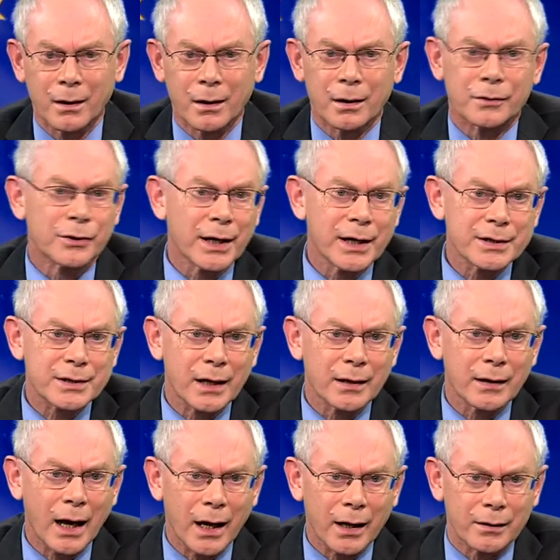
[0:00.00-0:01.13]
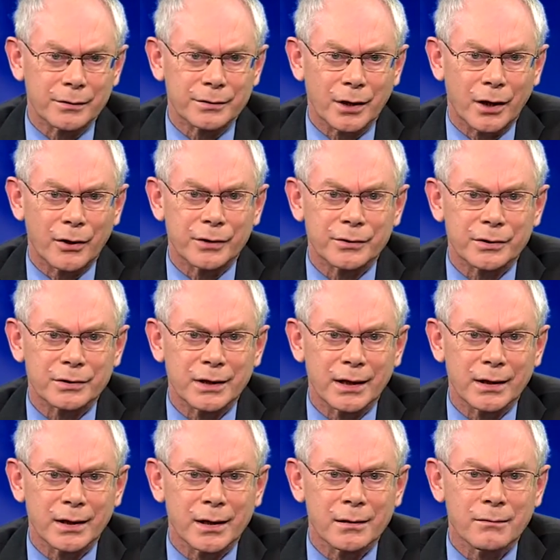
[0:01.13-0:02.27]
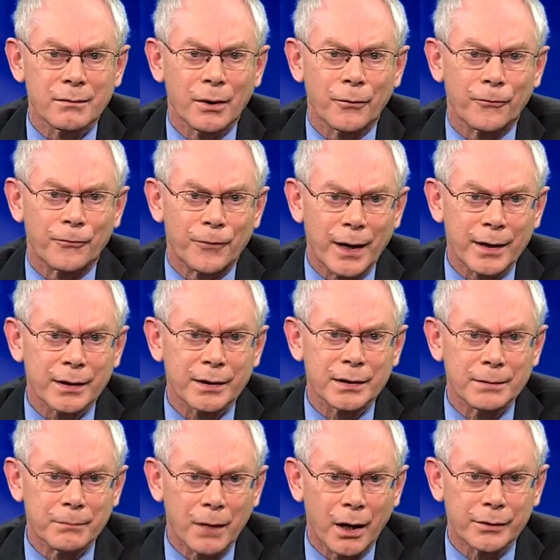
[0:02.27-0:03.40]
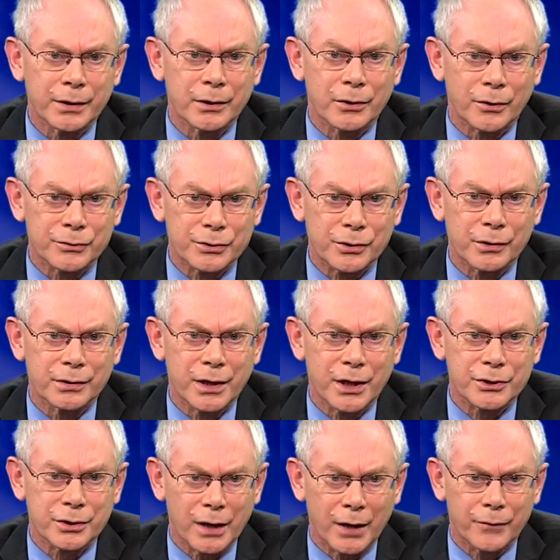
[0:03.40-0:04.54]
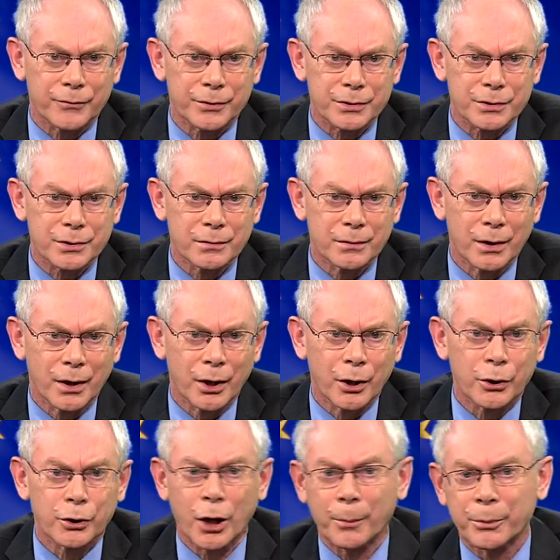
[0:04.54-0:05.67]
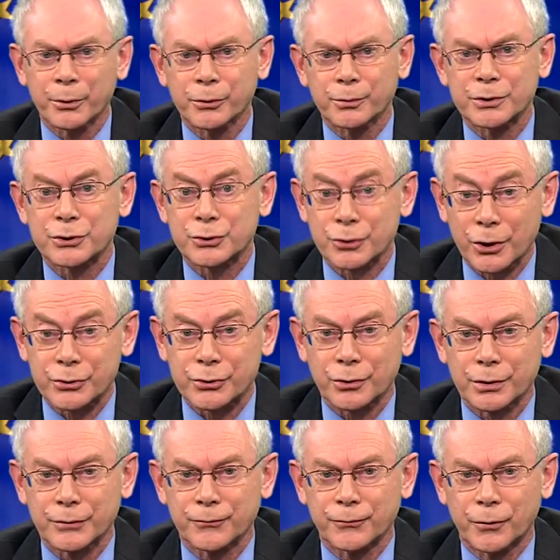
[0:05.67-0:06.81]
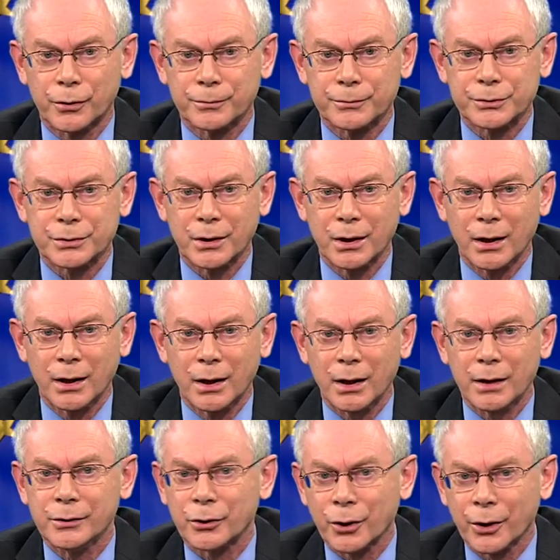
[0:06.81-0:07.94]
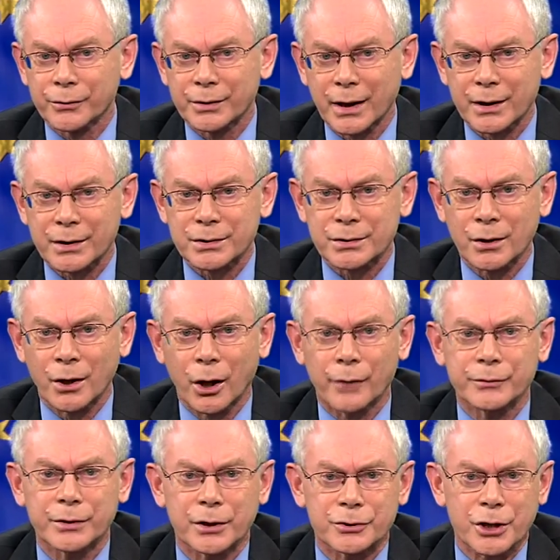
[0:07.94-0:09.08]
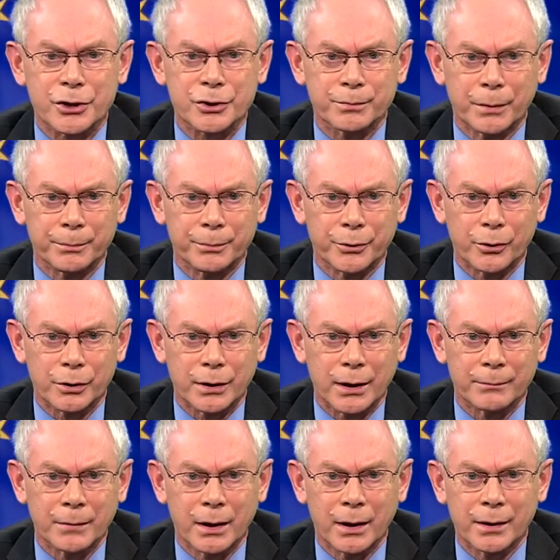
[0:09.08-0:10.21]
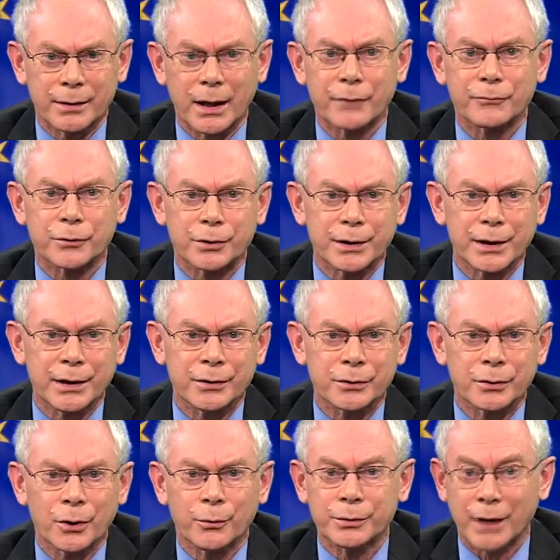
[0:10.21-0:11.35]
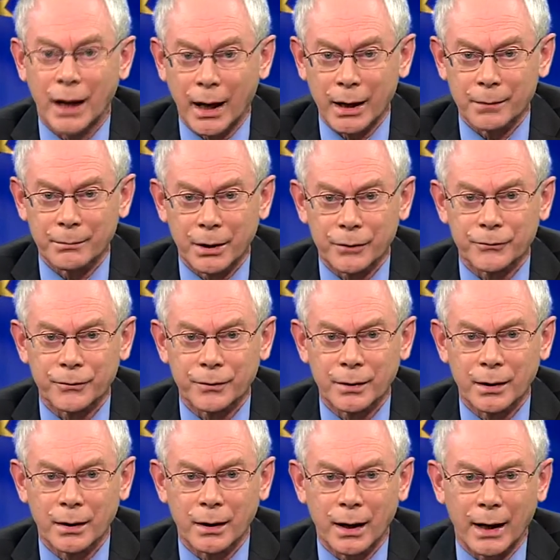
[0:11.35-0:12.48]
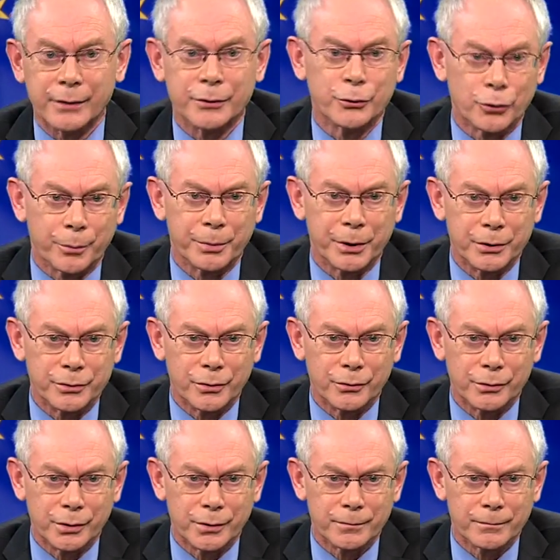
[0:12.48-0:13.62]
Greece and Ireland are undertaking very demanding consolidation efforts, coupled with structural reforms in the context of the adjustment program they have agreed with the IMF and the European Union.